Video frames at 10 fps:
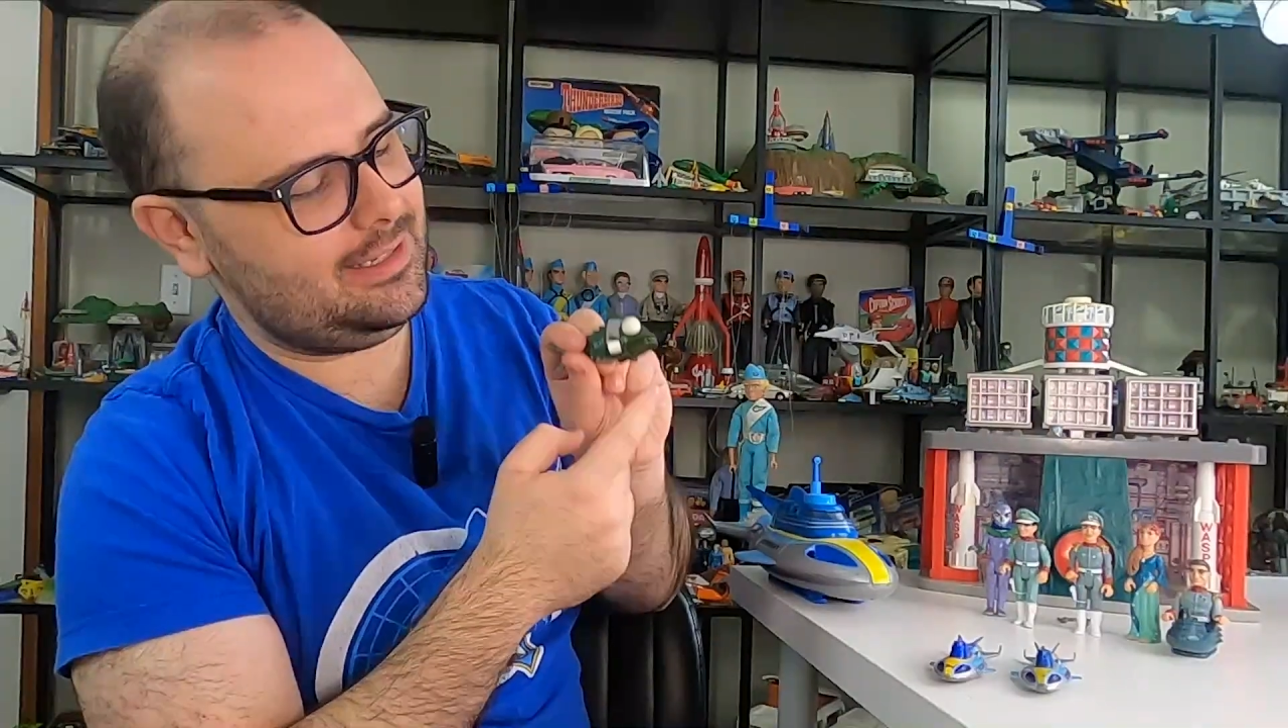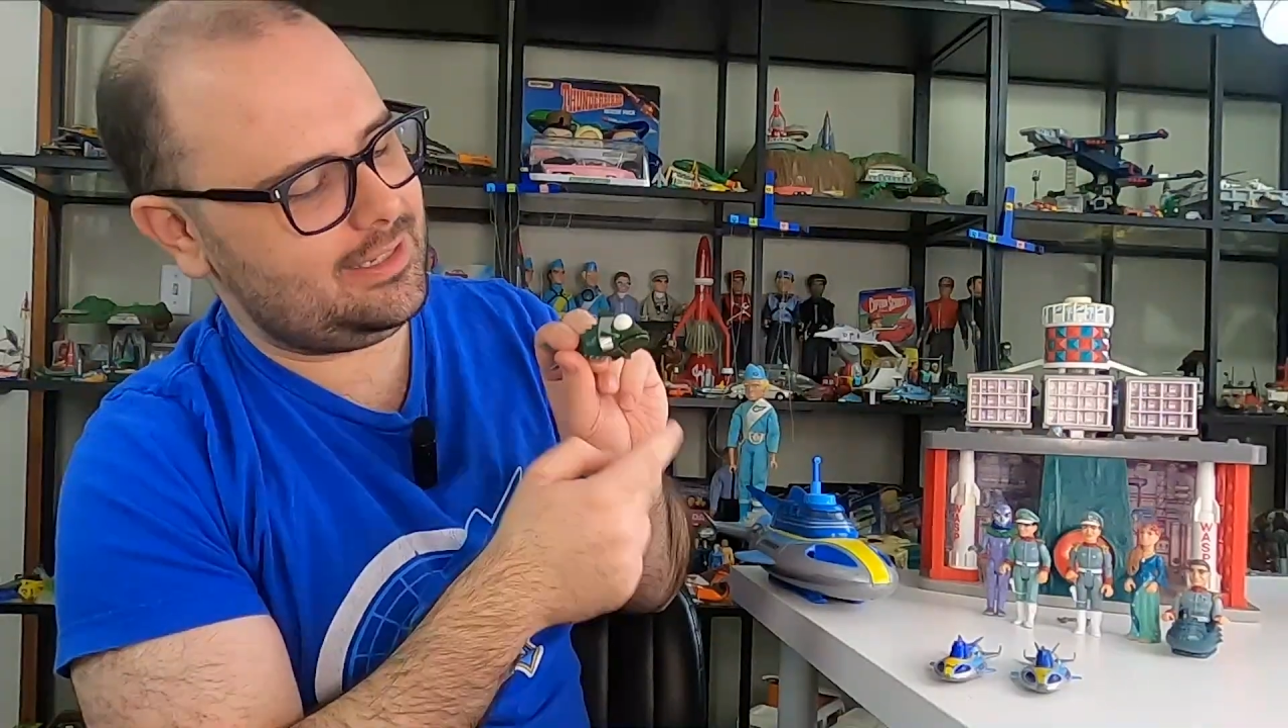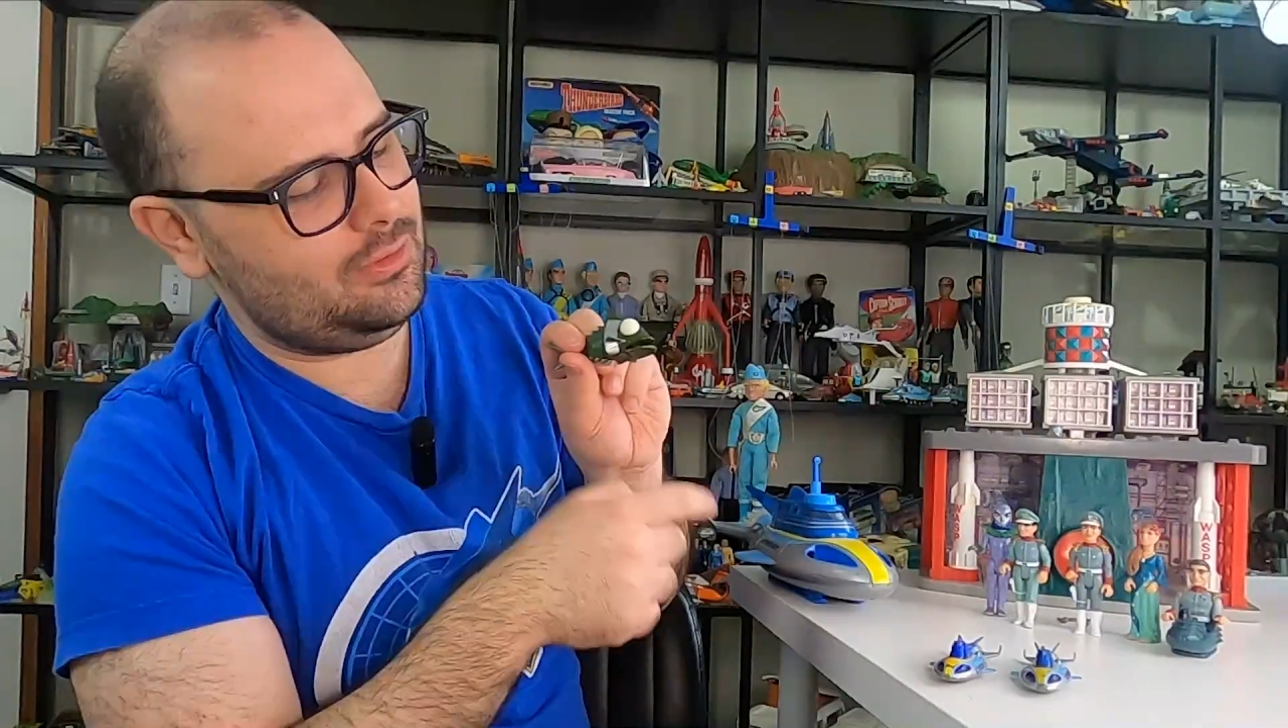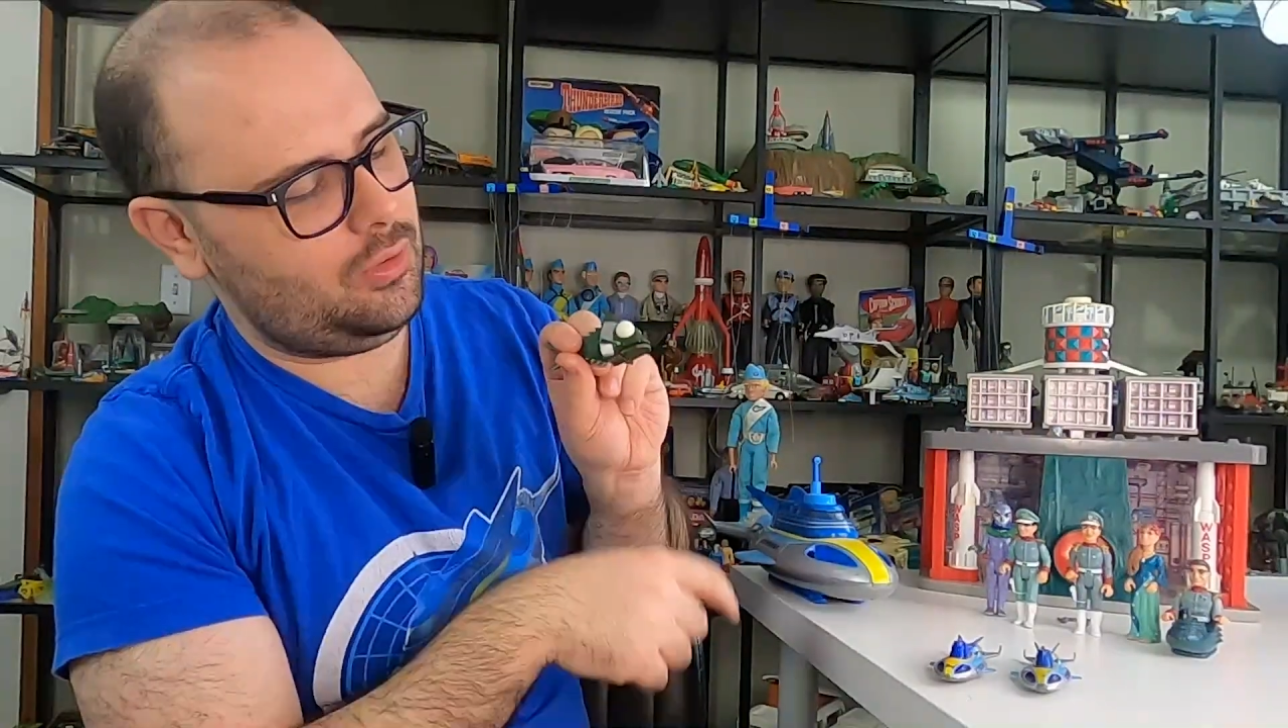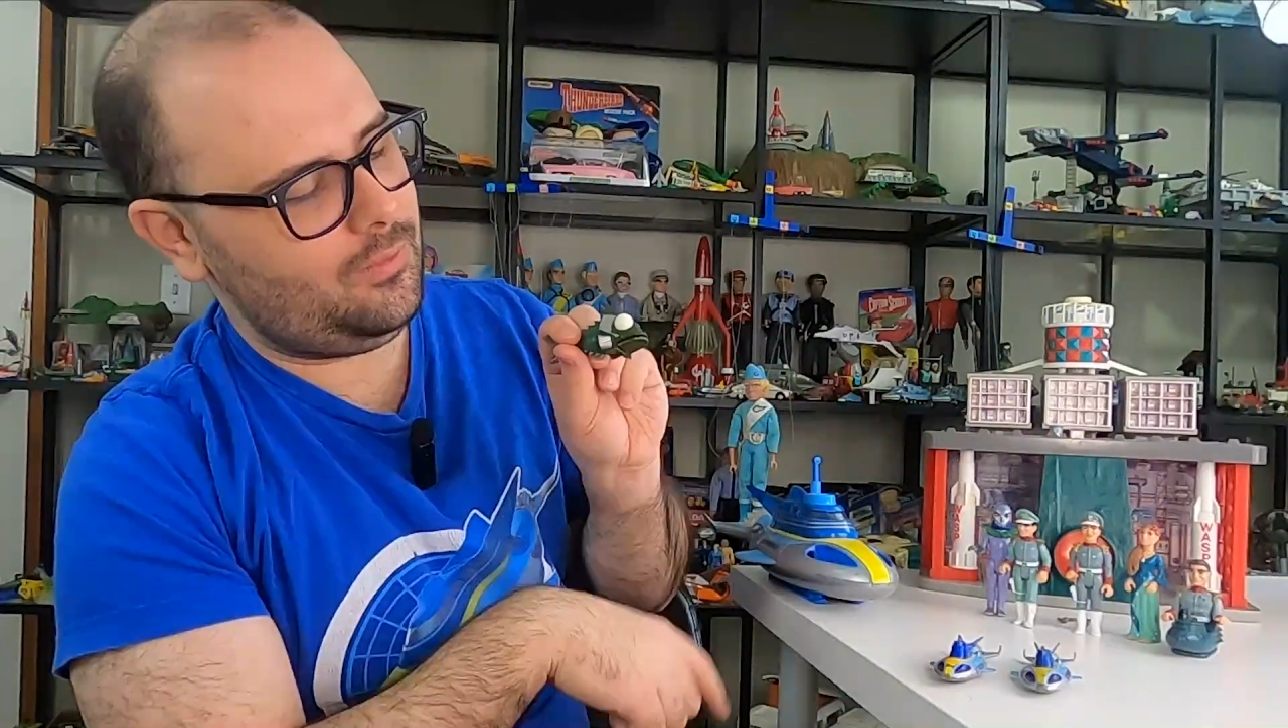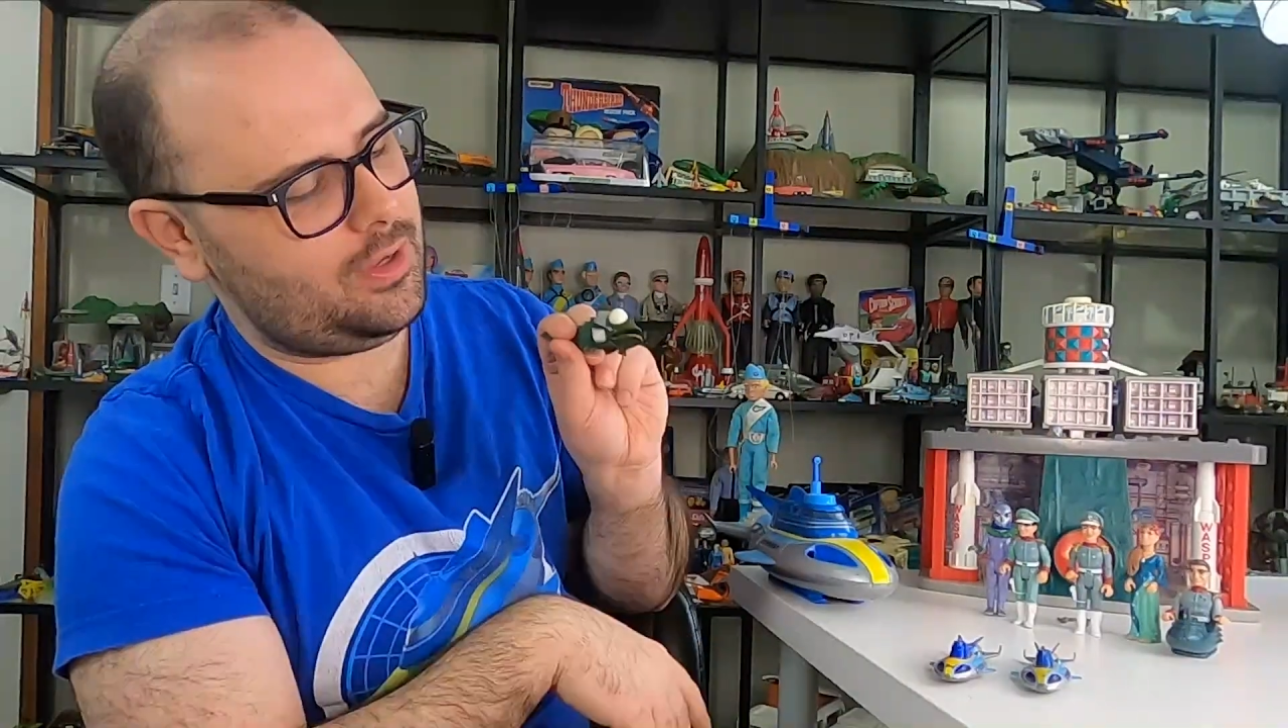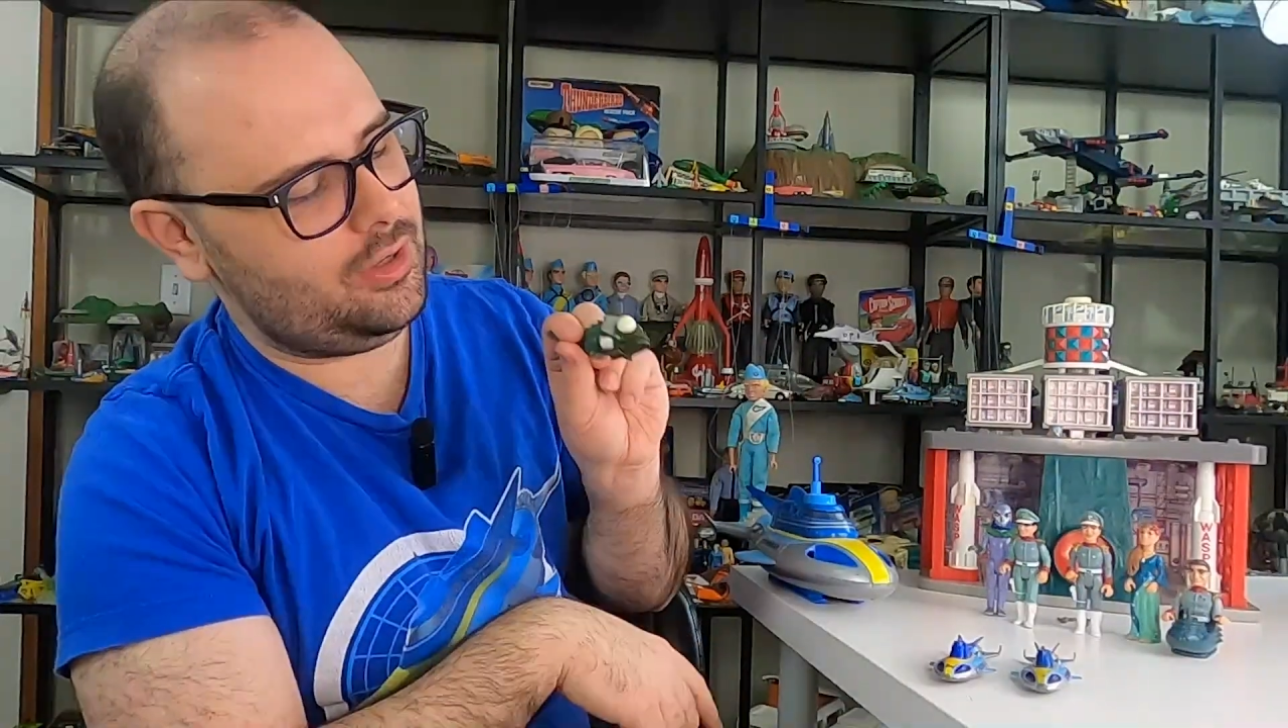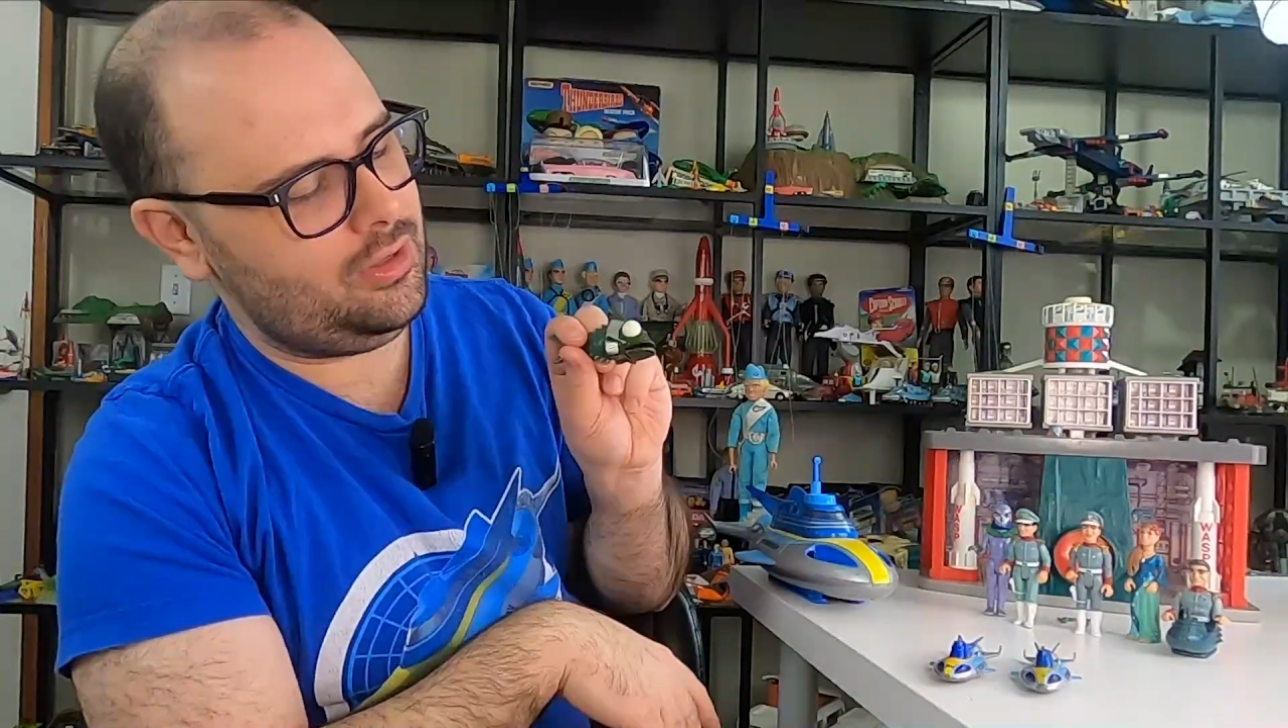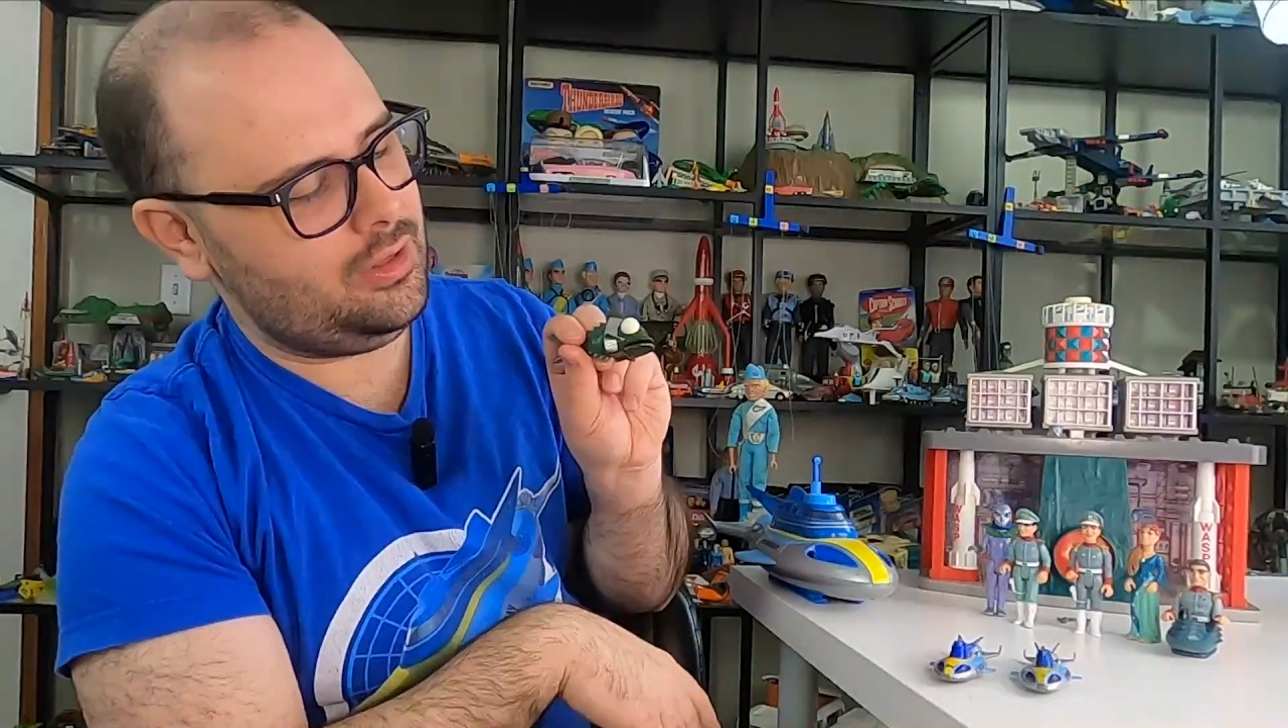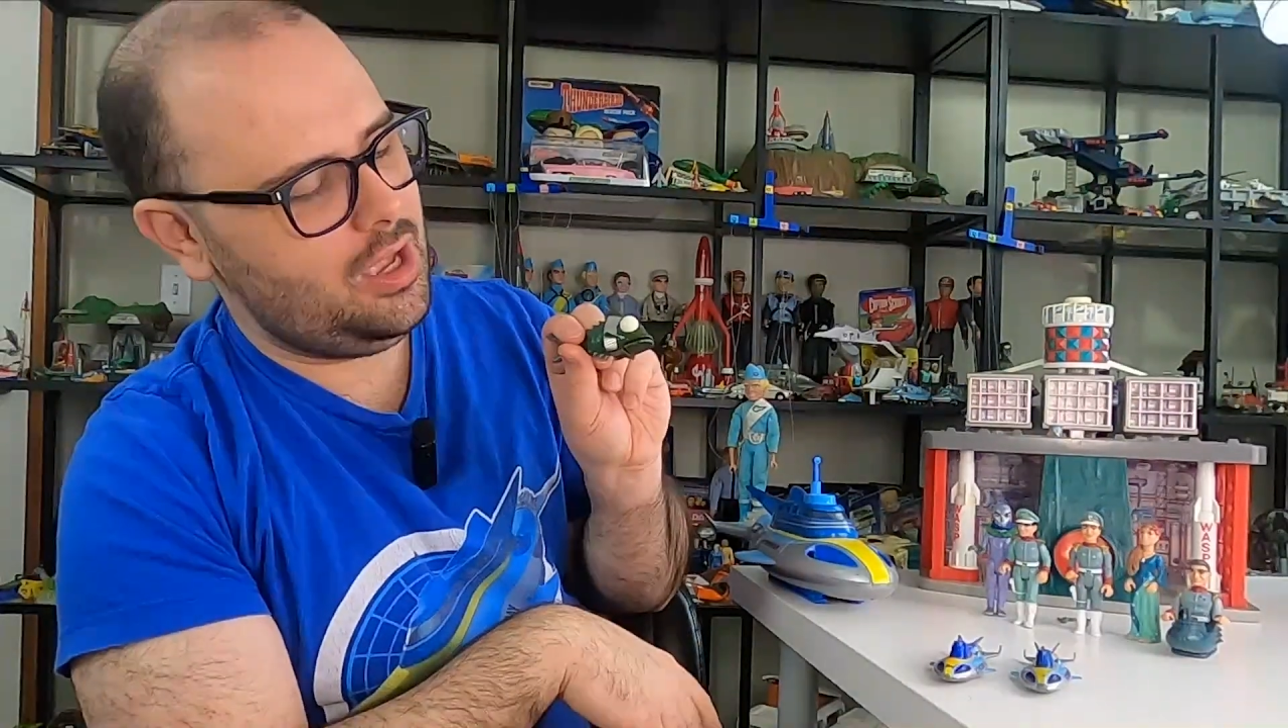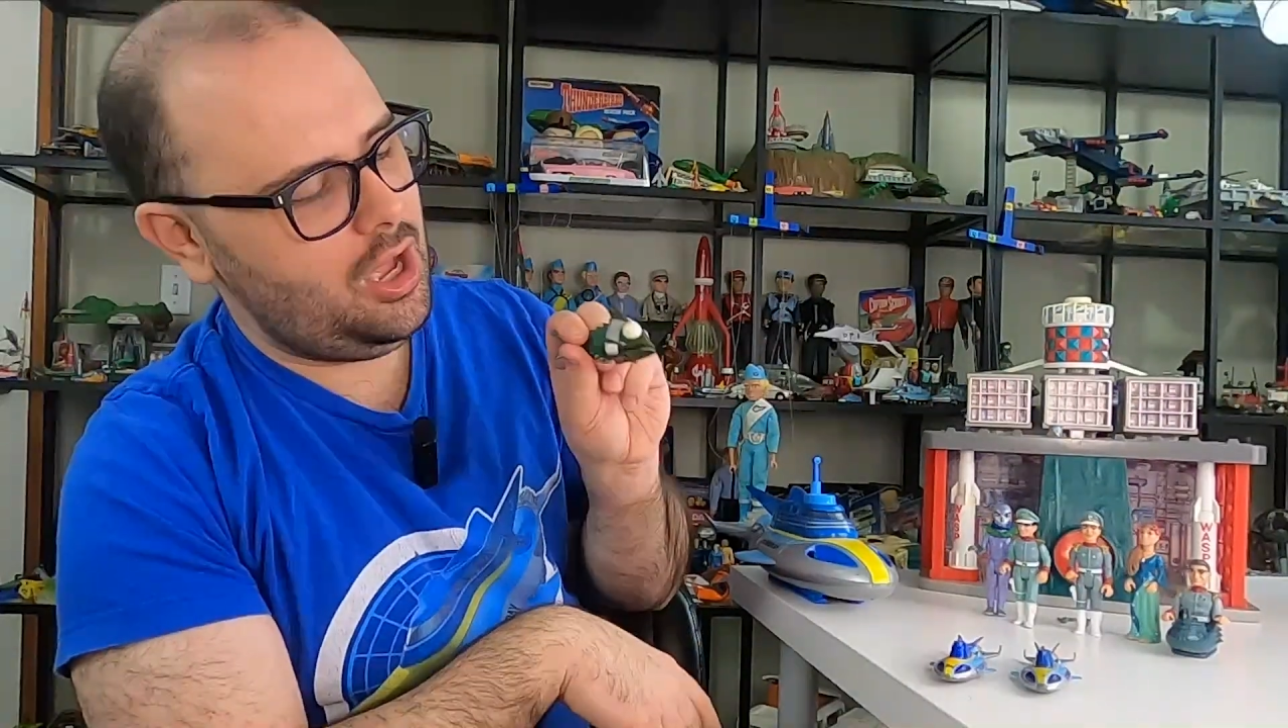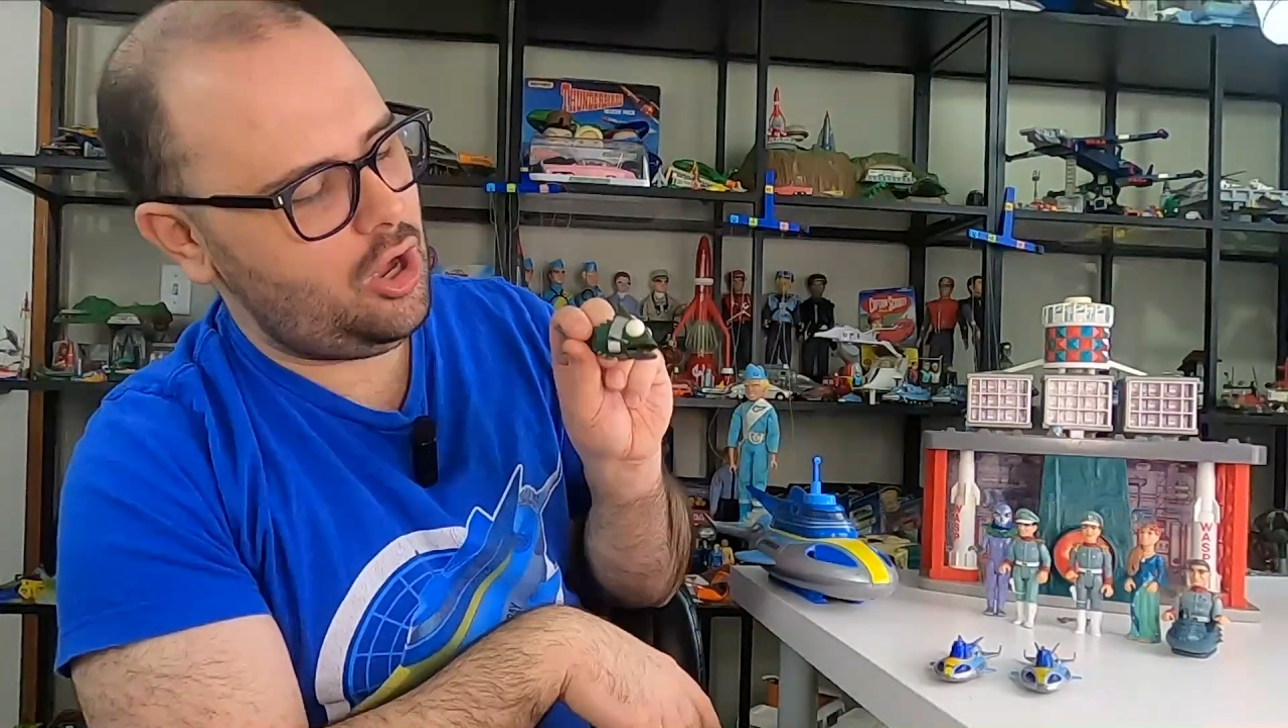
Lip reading: it sort of can